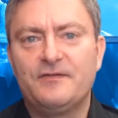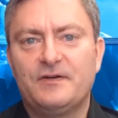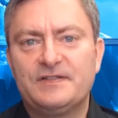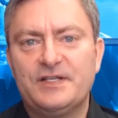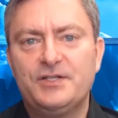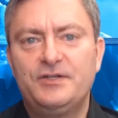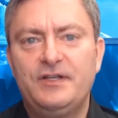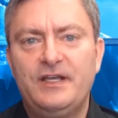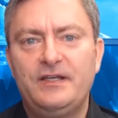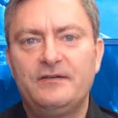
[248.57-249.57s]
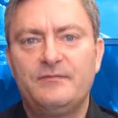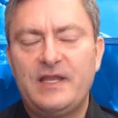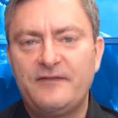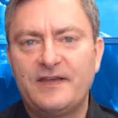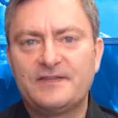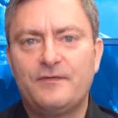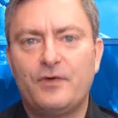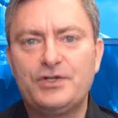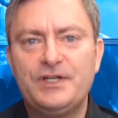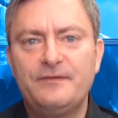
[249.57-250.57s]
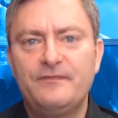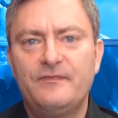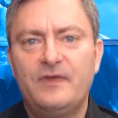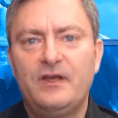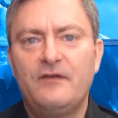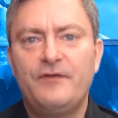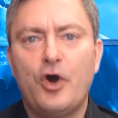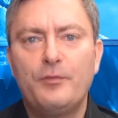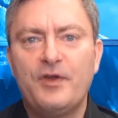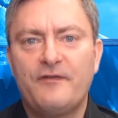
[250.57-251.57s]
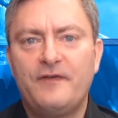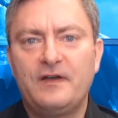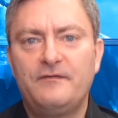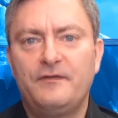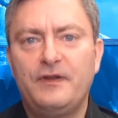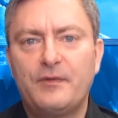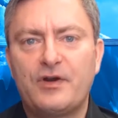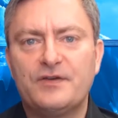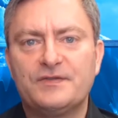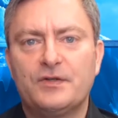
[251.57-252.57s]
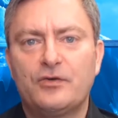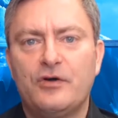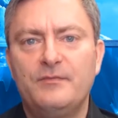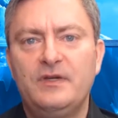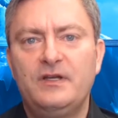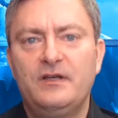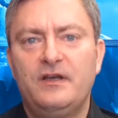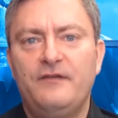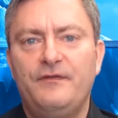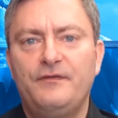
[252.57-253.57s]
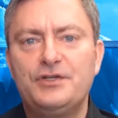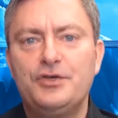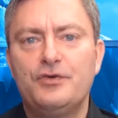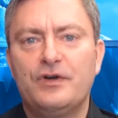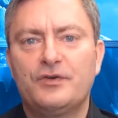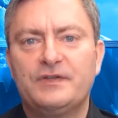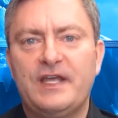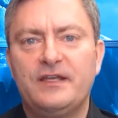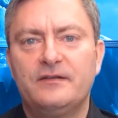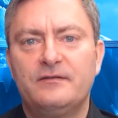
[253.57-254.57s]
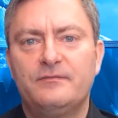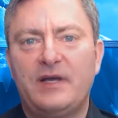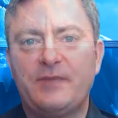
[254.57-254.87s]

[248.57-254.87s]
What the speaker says: our session today. Many thanks for watching. We hope you have fun with deepcredits.com, and we wish you a good day. Bye